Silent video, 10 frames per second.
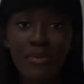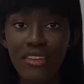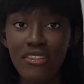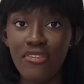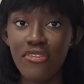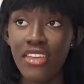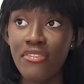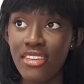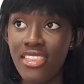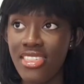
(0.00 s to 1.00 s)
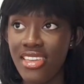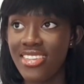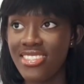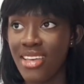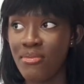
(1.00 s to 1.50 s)
of my favorite
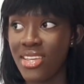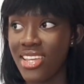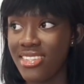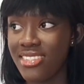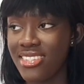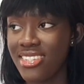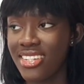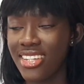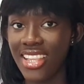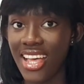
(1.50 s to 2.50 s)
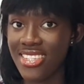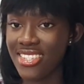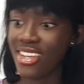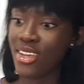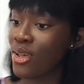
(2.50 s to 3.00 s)
things I made
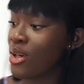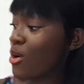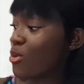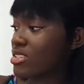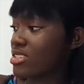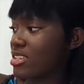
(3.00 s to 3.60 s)
last year was